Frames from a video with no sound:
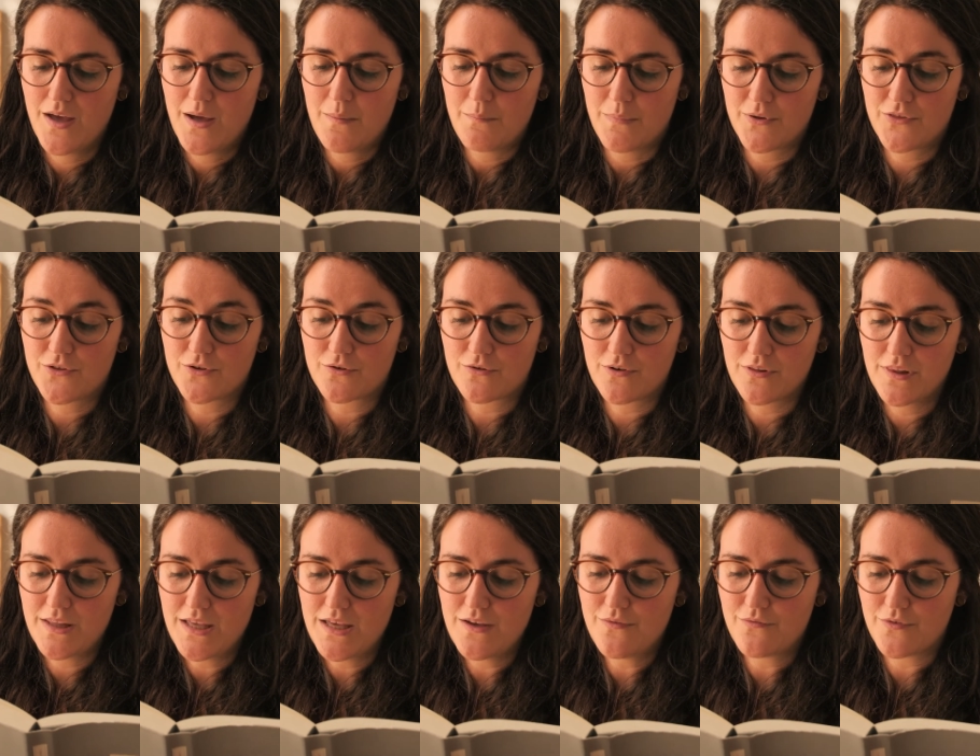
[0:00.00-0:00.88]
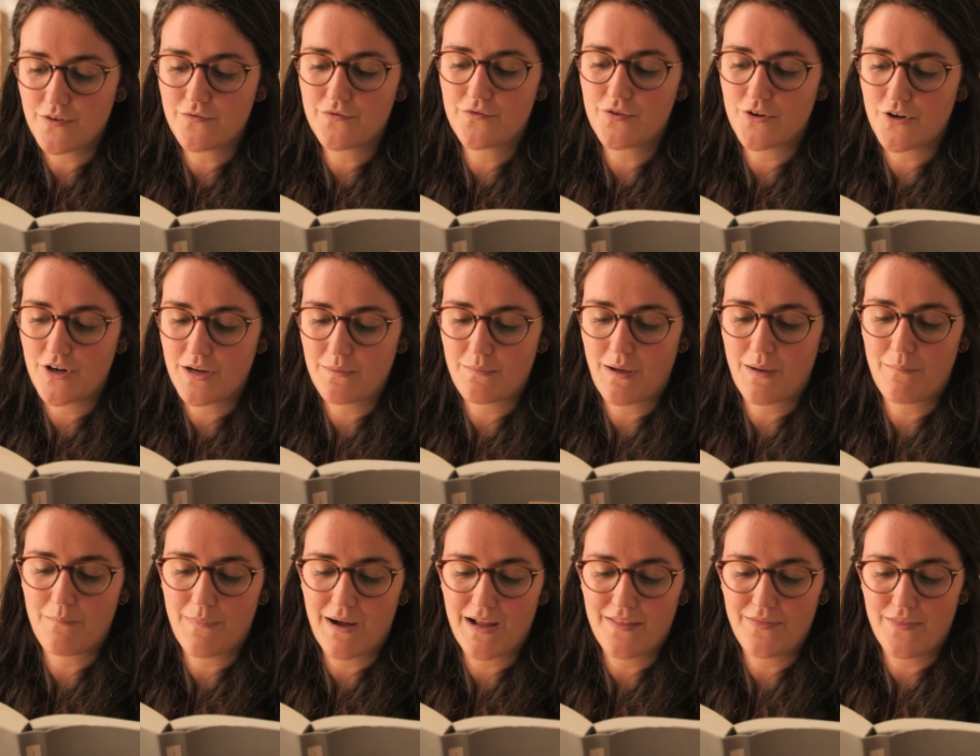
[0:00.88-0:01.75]
but the relief of turning my
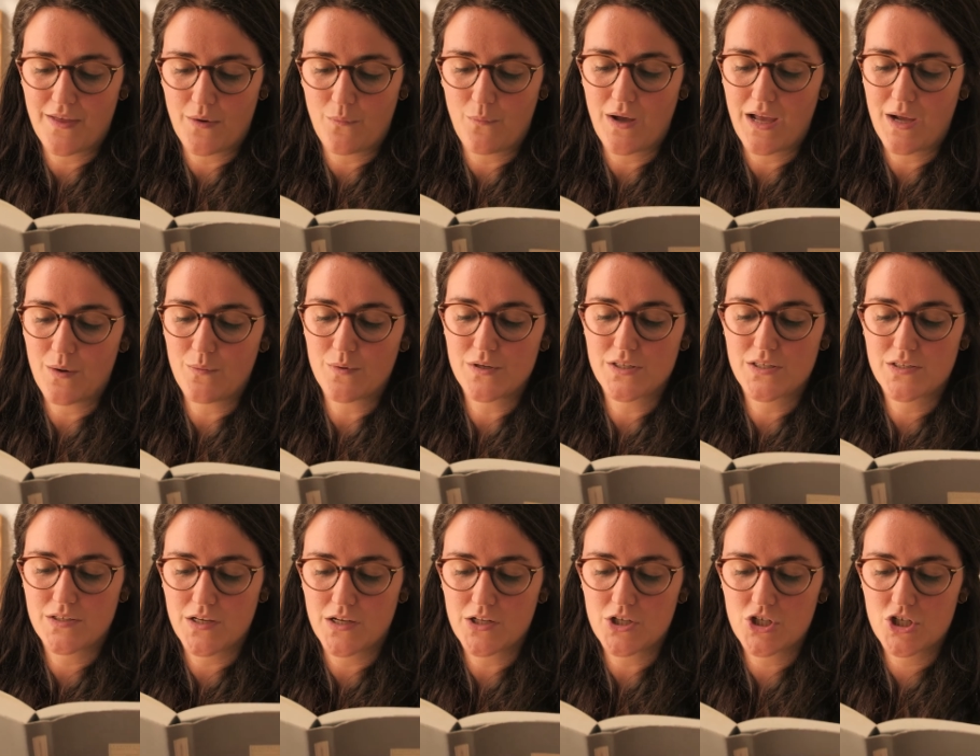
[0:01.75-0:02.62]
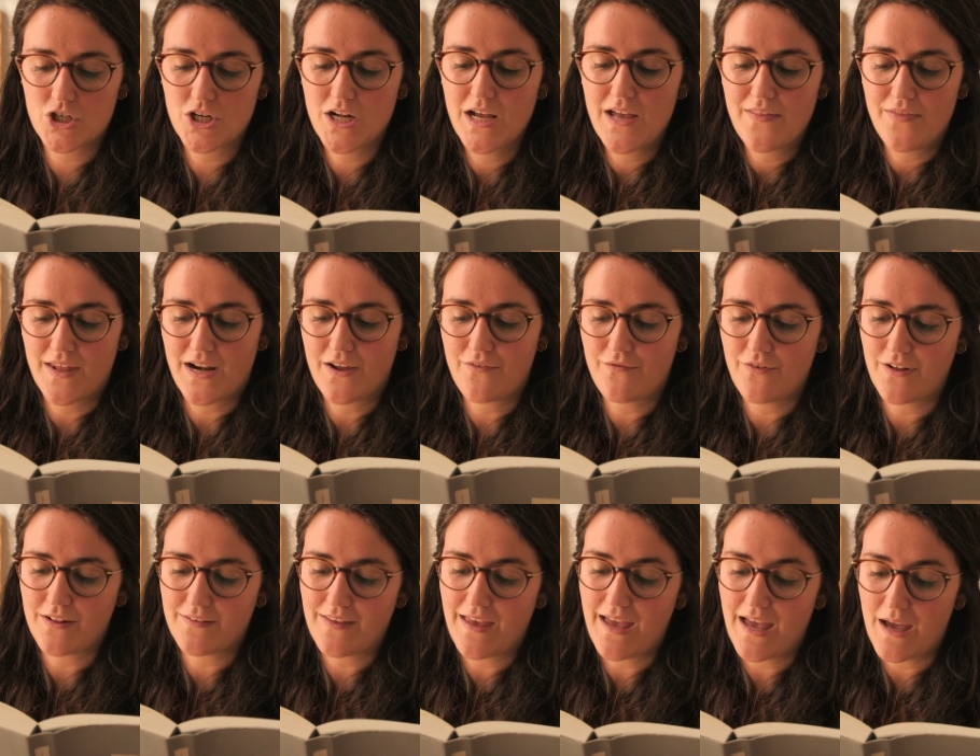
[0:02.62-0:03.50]
mind that way was such that I
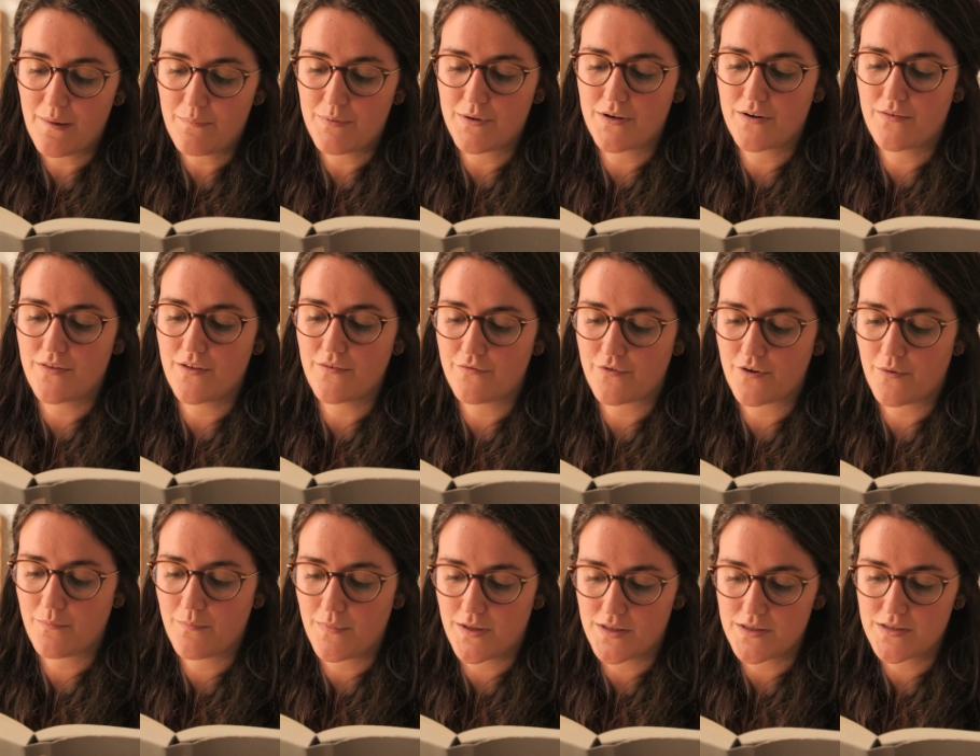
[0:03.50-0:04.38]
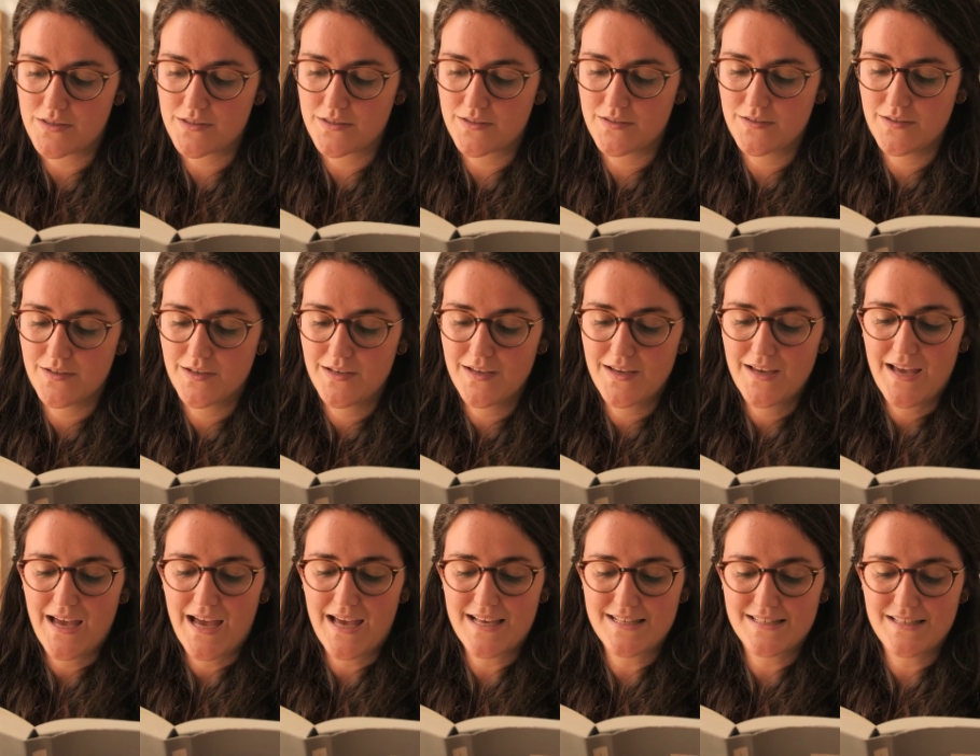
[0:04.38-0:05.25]
felt happier than for months,
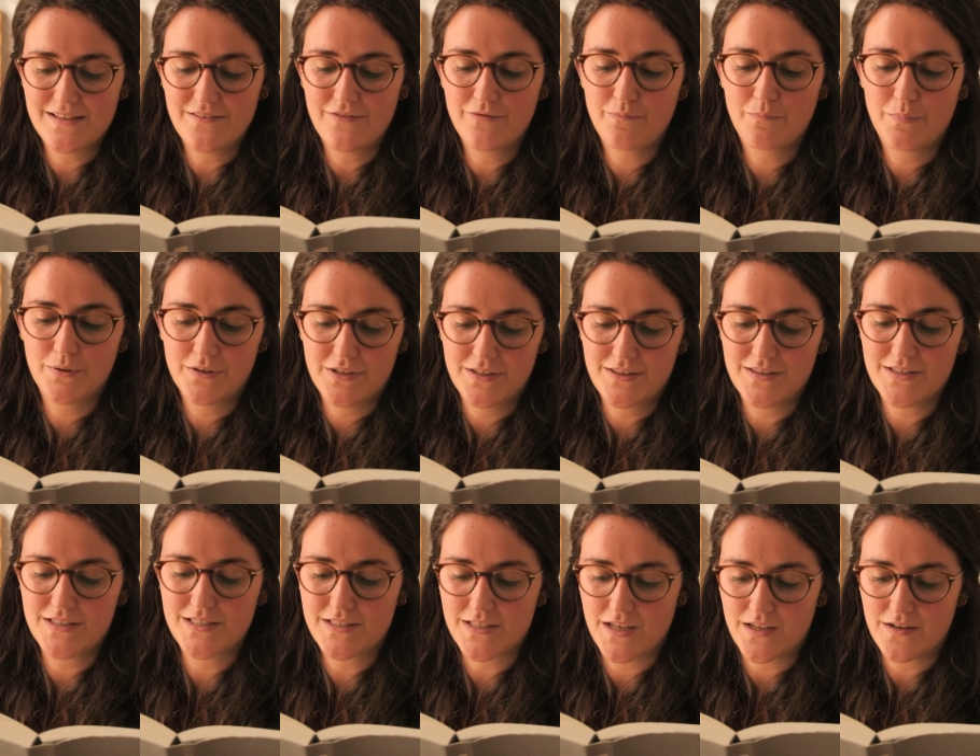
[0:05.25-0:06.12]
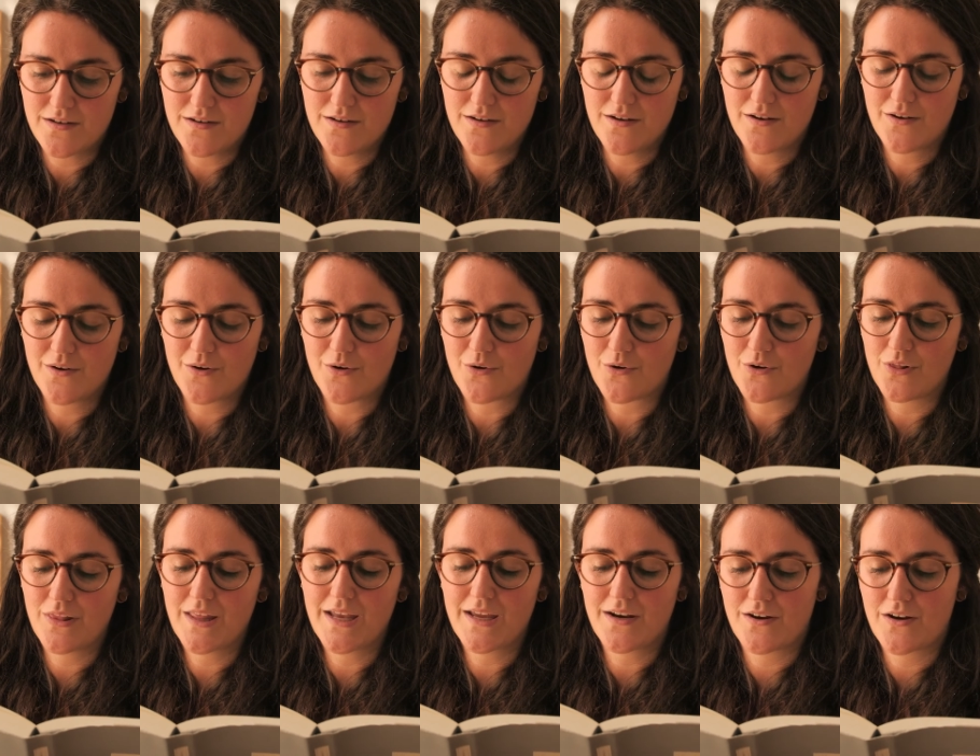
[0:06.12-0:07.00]
as if put in the sun or
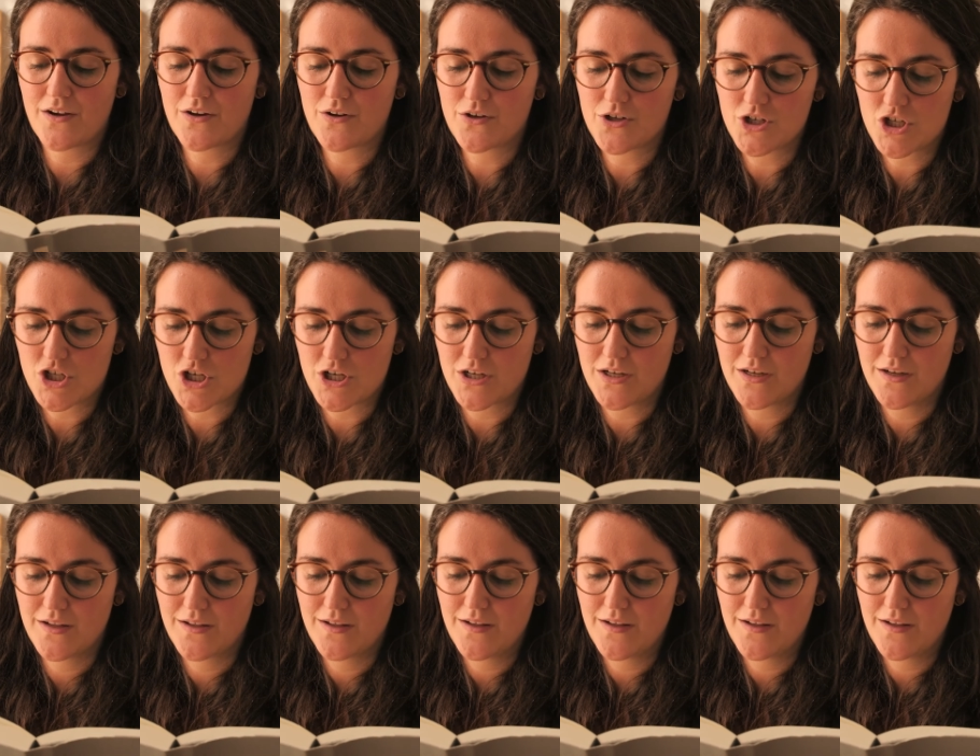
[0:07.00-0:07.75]
laid on a cushion.